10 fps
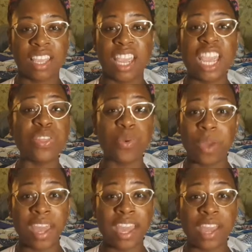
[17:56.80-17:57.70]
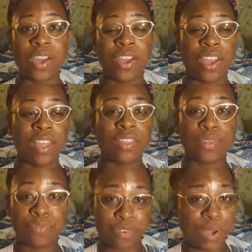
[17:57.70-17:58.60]
Either way,
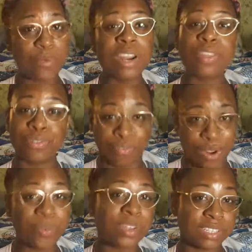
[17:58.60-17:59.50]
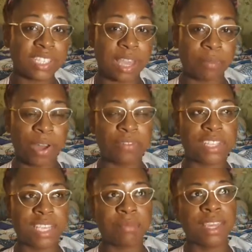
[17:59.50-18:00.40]
one of the front wheels came off, because
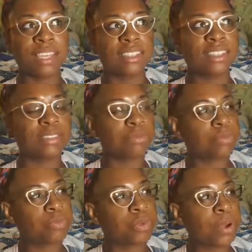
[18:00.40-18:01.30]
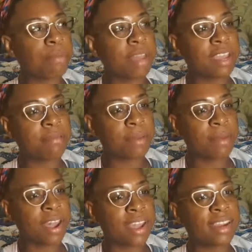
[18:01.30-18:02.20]
I'm like, going back in my
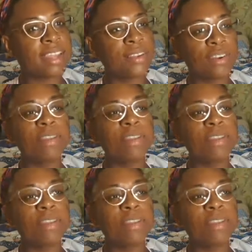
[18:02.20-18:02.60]
mind, it could